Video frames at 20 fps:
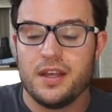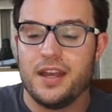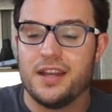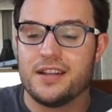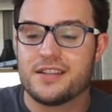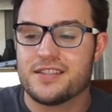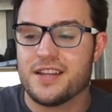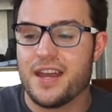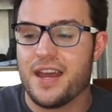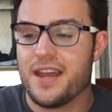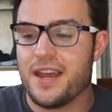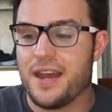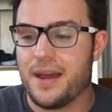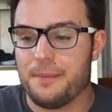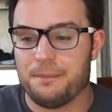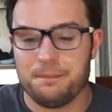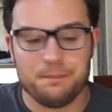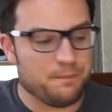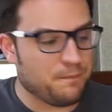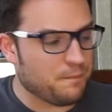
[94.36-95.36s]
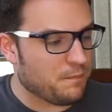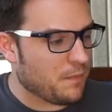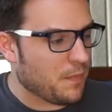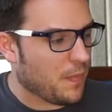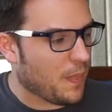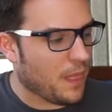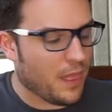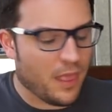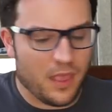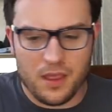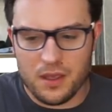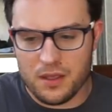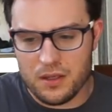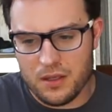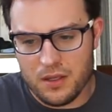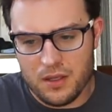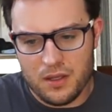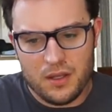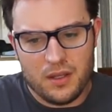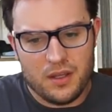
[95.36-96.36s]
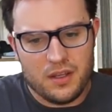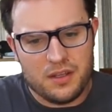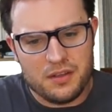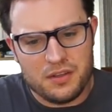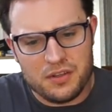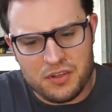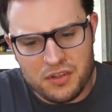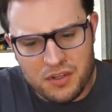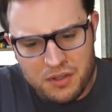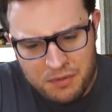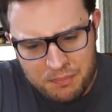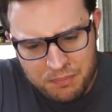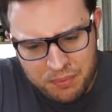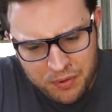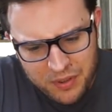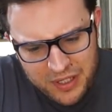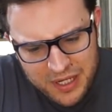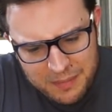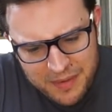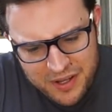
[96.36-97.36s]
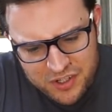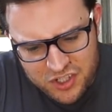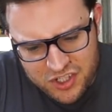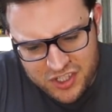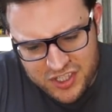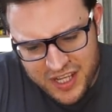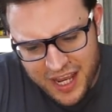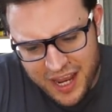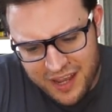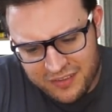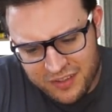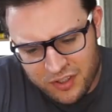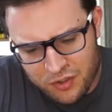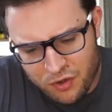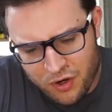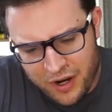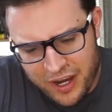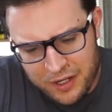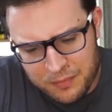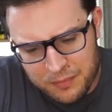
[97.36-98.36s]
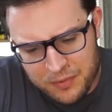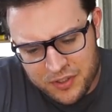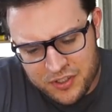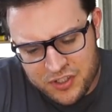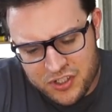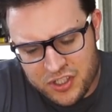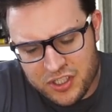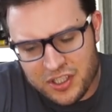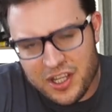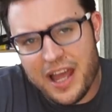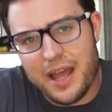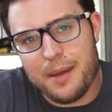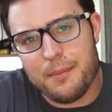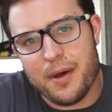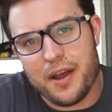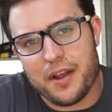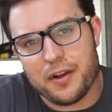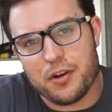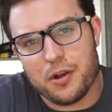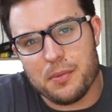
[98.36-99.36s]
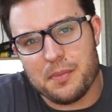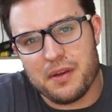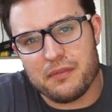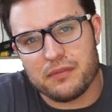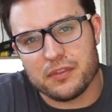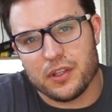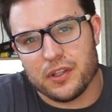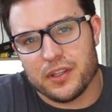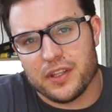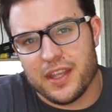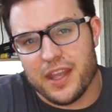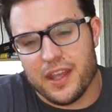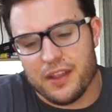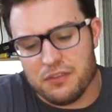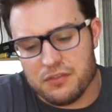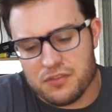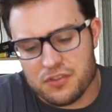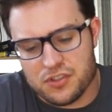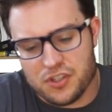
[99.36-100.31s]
It's a um, pretty much a Scandi grind with a slight micro bevel in the end.